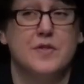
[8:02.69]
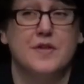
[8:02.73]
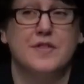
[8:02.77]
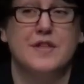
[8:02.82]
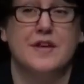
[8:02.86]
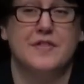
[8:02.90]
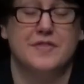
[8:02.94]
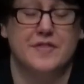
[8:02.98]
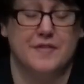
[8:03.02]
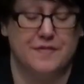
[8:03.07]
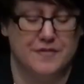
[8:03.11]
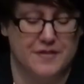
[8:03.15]

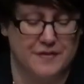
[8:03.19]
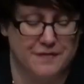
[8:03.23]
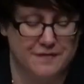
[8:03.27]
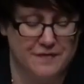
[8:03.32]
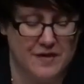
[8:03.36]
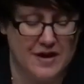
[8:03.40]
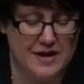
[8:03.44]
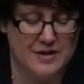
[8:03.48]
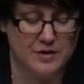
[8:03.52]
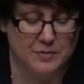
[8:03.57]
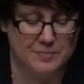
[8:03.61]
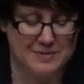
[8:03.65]
that the
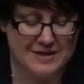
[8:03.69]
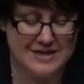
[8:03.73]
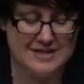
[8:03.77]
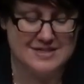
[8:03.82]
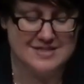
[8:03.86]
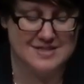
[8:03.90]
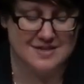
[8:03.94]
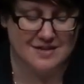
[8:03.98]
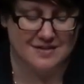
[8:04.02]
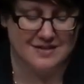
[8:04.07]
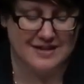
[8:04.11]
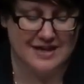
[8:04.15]
final
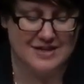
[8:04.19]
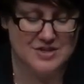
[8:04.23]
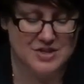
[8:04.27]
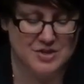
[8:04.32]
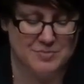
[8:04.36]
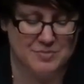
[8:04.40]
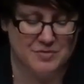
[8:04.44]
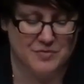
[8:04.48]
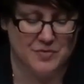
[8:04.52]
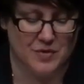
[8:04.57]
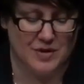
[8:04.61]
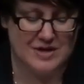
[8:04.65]
piece that I'll get
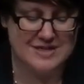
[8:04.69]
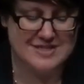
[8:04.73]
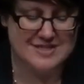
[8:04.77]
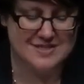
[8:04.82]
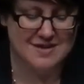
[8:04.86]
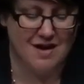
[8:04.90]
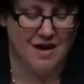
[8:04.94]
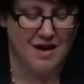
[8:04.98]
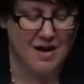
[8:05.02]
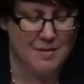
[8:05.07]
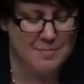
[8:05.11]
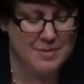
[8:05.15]
to before I
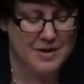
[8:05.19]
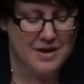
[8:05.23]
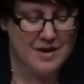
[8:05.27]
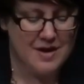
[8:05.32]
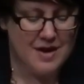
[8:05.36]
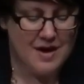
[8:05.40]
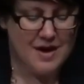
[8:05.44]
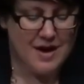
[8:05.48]
stop